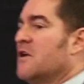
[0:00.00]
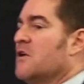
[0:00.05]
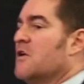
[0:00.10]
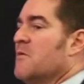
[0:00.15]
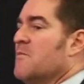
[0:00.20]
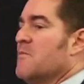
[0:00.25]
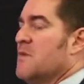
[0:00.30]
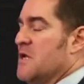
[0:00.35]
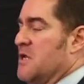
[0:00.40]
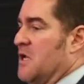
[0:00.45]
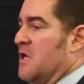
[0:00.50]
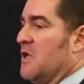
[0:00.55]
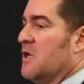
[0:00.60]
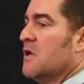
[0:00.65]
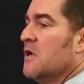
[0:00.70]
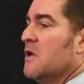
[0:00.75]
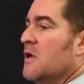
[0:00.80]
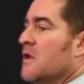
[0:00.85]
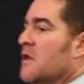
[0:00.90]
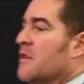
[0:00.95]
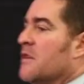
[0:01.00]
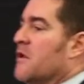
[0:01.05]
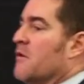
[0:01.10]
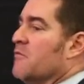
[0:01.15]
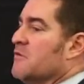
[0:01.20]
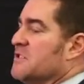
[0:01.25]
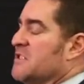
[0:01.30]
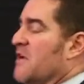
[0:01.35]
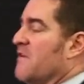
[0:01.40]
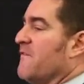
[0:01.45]
committee, there
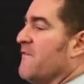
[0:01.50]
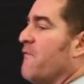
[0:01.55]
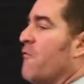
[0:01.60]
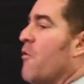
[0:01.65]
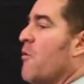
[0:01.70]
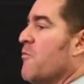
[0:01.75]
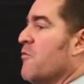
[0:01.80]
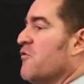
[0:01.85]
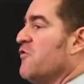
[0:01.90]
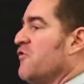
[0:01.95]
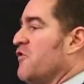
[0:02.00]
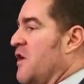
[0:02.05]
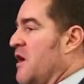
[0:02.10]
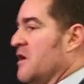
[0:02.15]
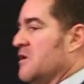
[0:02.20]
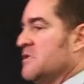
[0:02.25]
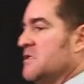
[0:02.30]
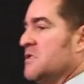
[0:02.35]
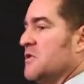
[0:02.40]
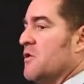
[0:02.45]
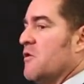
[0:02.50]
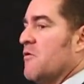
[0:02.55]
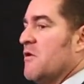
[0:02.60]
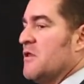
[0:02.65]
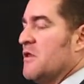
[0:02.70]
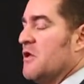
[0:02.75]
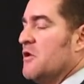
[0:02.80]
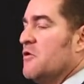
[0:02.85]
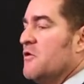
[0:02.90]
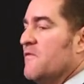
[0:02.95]
was a former chancellor at
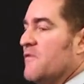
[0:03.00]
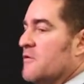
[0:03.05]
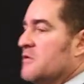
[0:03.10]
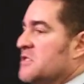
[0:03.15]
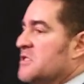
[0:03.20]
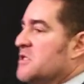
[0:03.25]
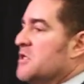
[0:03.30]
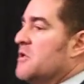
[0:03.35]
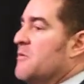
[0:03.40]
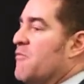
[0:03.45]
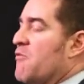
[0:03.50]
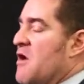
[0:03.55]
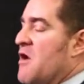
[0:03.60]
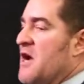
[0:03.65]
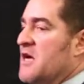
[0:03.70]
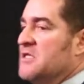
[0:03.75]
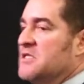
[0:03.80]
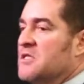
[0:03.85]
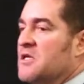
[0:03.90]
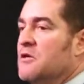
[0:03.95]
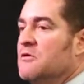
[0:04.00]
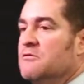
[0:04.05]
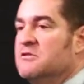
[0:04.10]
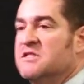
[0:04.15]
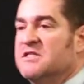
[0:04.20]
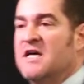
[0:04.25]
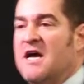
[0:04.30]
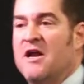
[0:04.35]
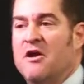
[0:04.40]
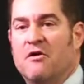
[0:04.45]
the University of Nebraska who
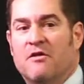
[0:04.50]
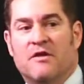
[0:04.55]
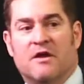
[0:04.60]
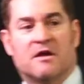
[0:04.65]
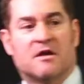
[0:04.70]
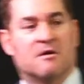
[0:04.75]
sat on that